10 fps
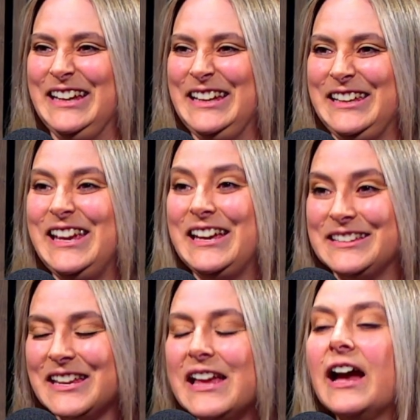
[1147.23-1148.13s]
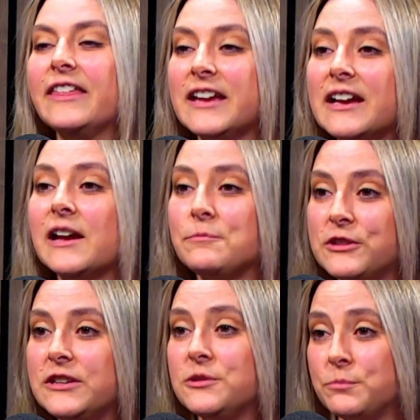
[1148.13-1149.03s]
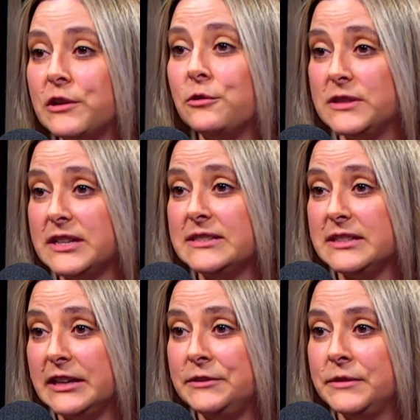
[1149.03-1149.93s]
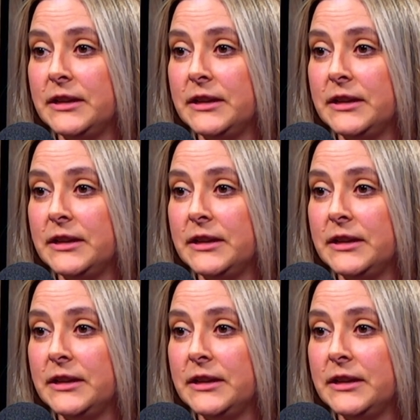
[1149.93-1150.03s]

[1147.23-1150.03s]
Yes. I think I am really good at prioritising now.